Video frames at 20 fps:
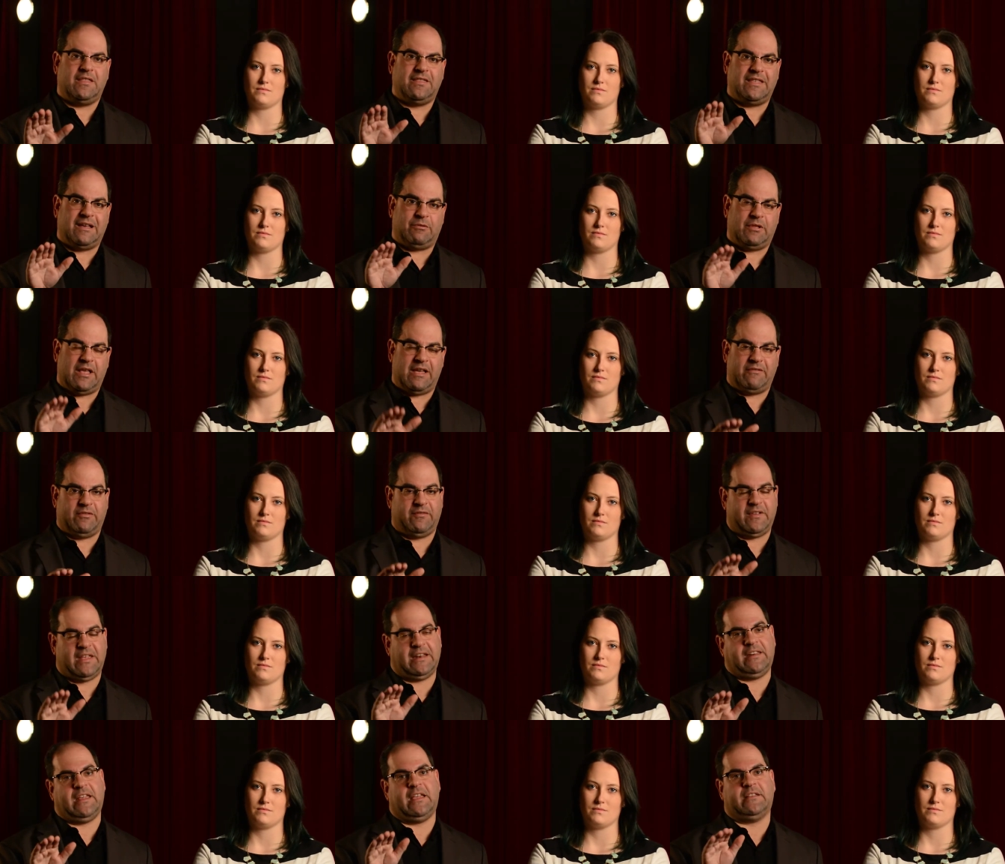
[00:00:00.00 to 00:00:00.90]
Speaker 1: That will have a
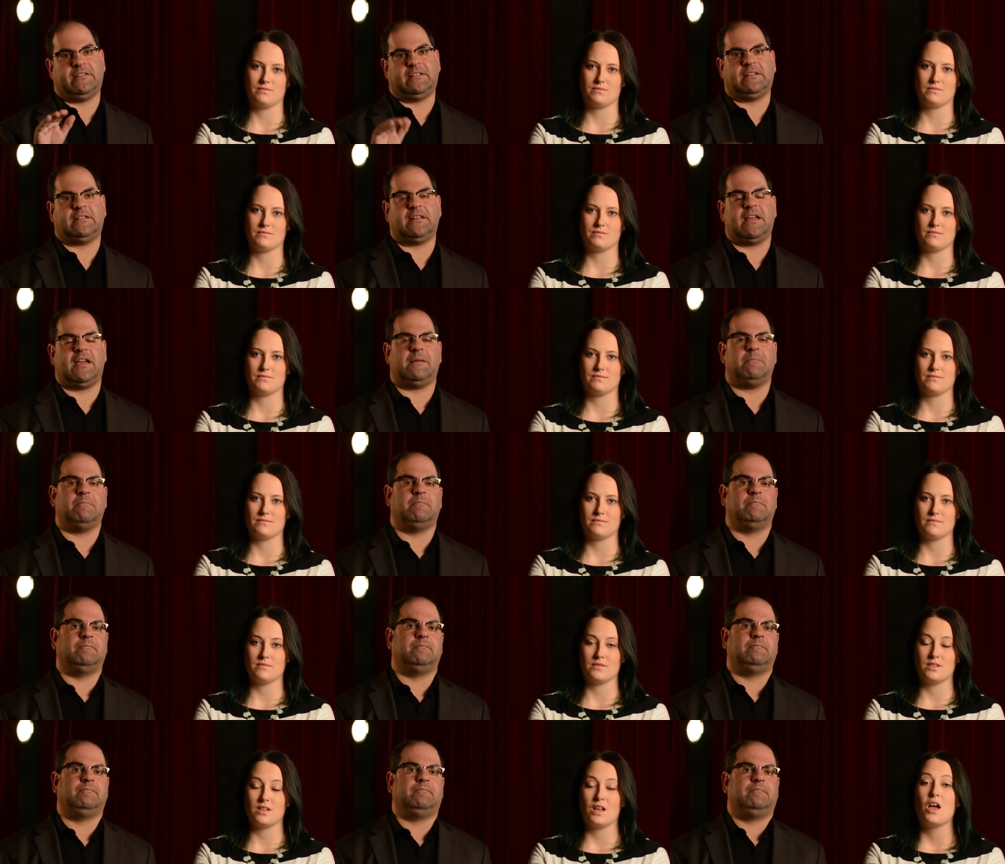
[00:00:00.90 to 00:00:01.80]
fantastic time.
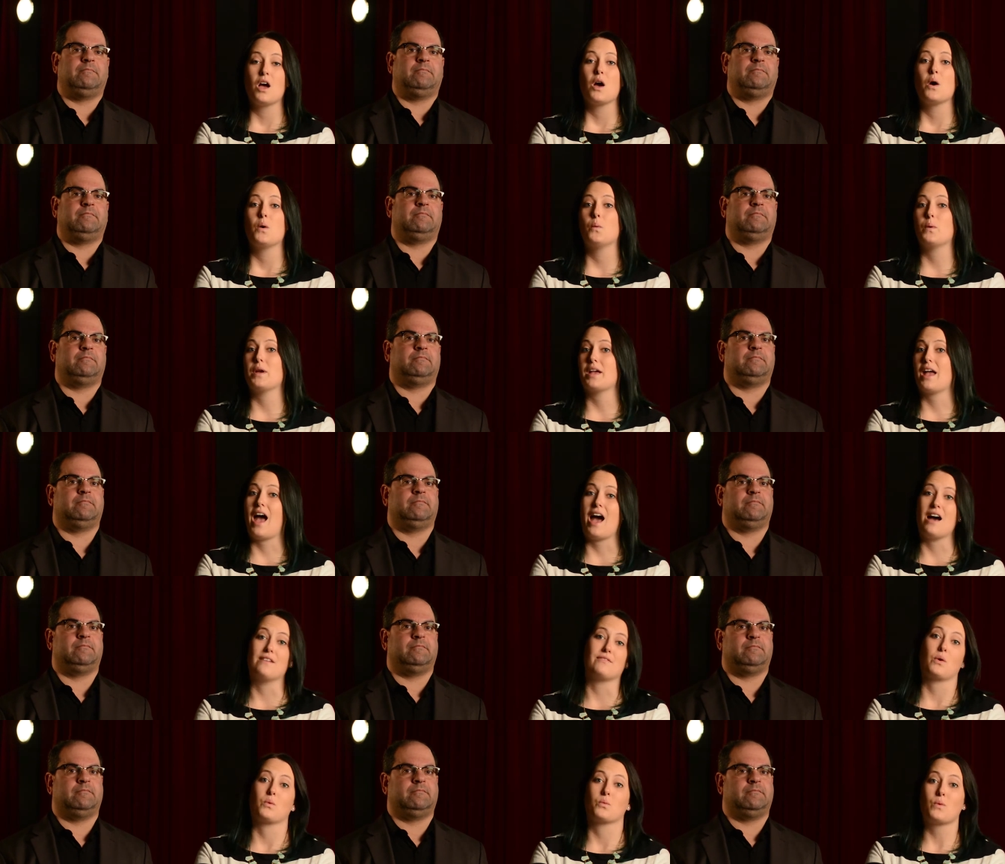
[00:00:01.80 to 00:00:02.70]
Speaker 2: We
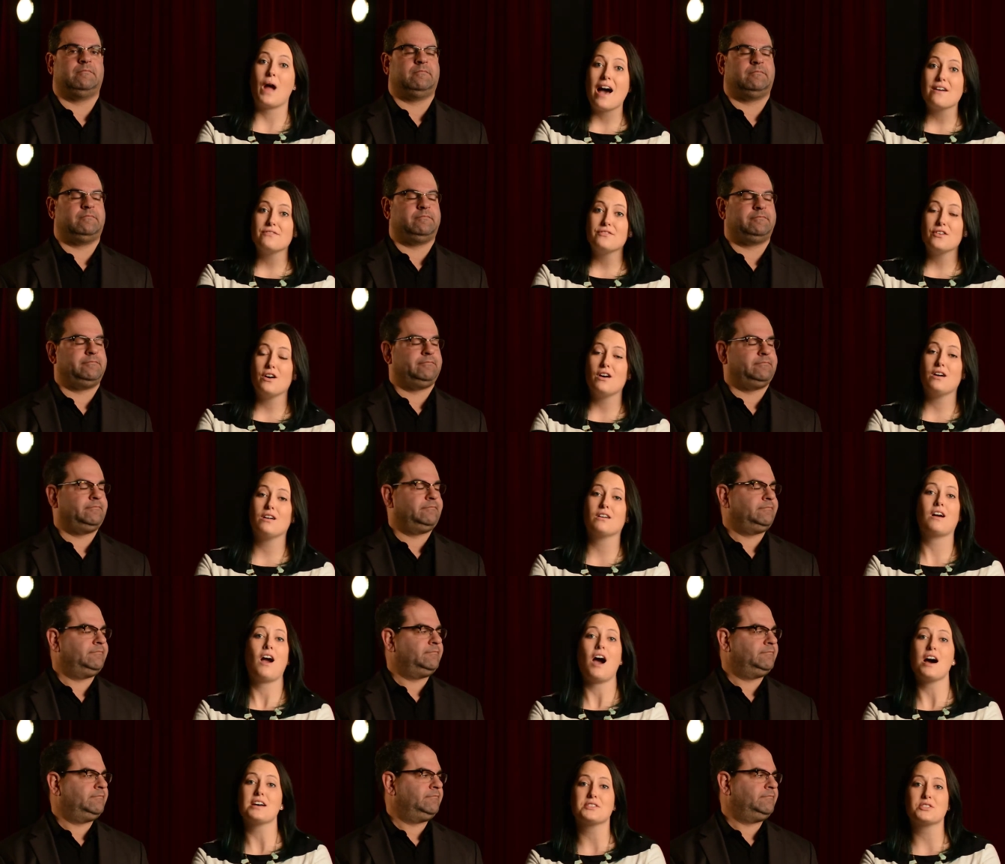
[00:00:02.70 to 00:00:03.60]
have a raffle,
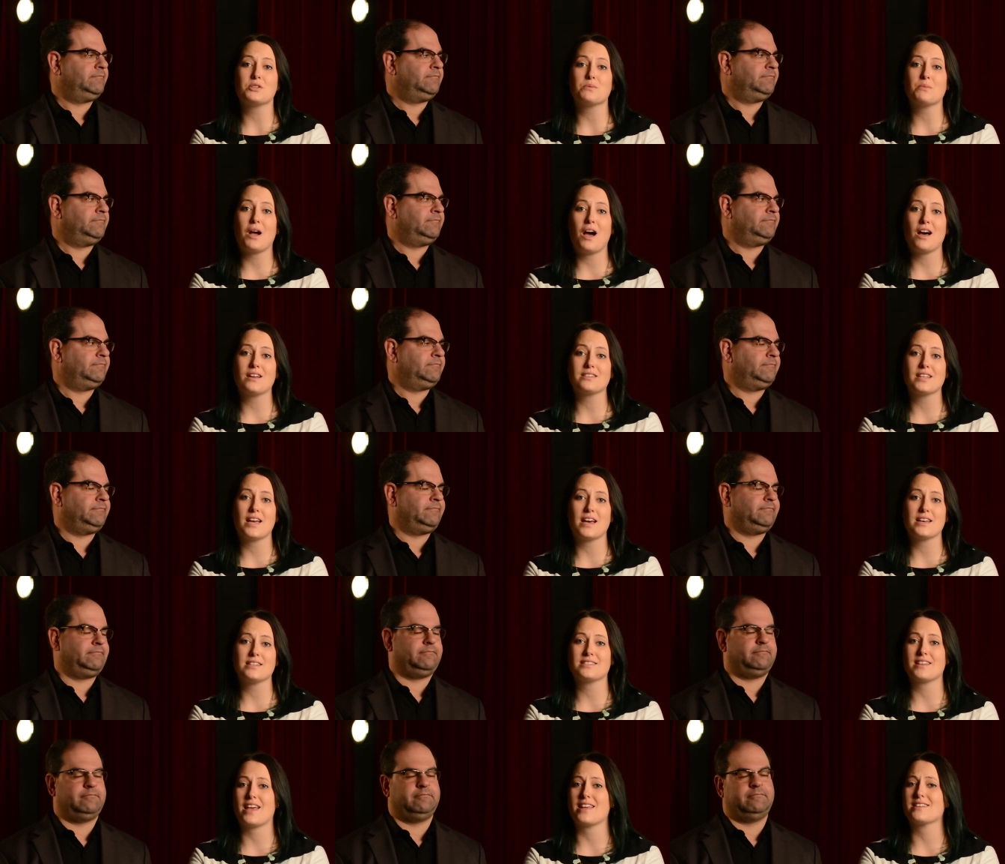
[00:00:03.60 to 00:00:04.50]
costume
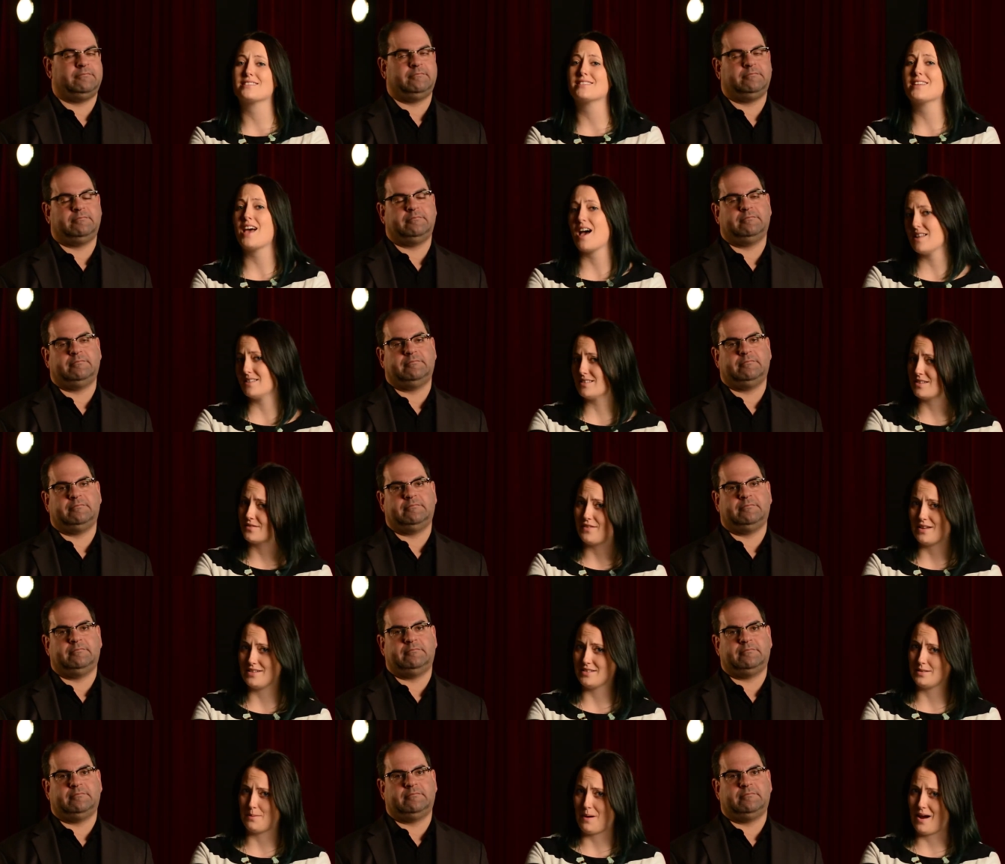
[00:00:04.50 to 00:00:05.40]
contest, and tons of
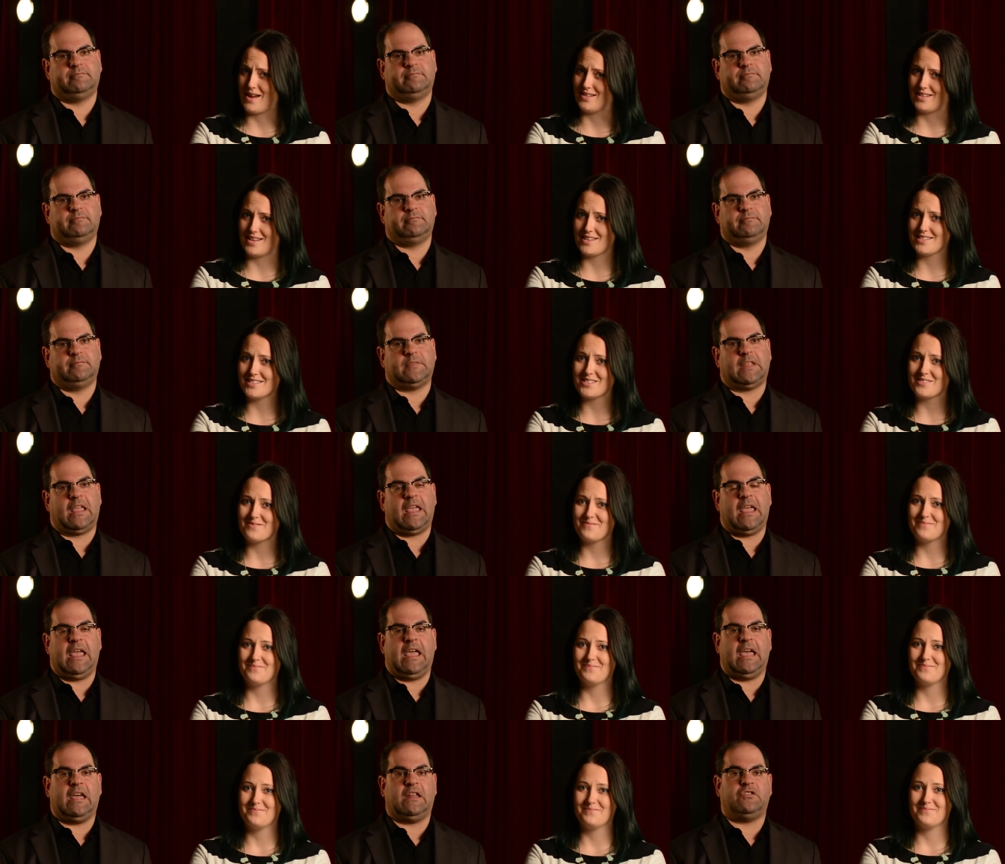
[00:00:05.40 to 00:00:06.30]
fun surprises.
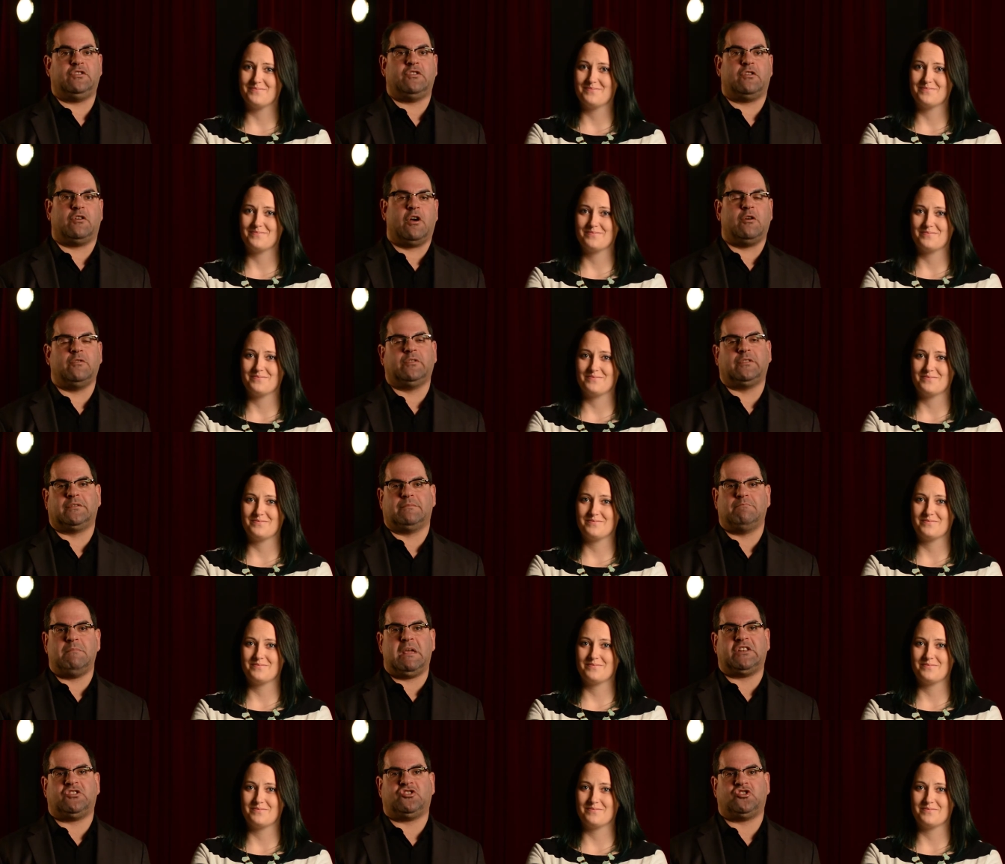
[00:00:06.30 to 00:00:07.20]
Speaker 1: And your host,
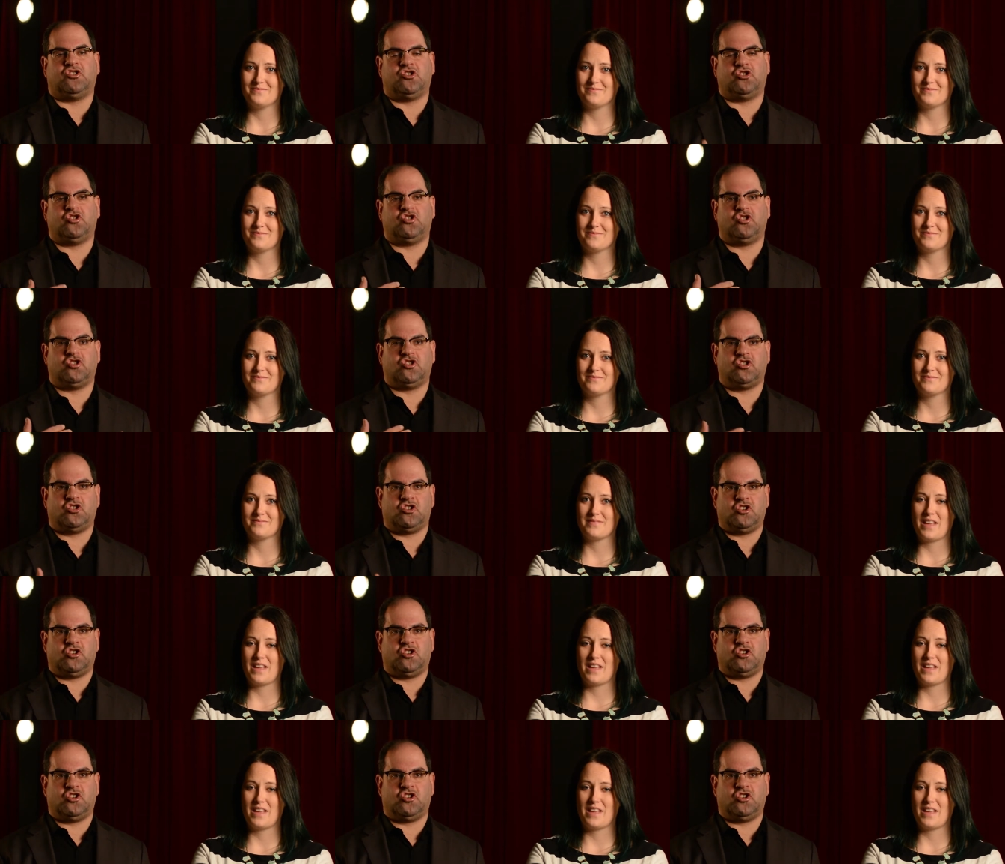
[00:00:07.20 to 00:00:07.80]
Mitch.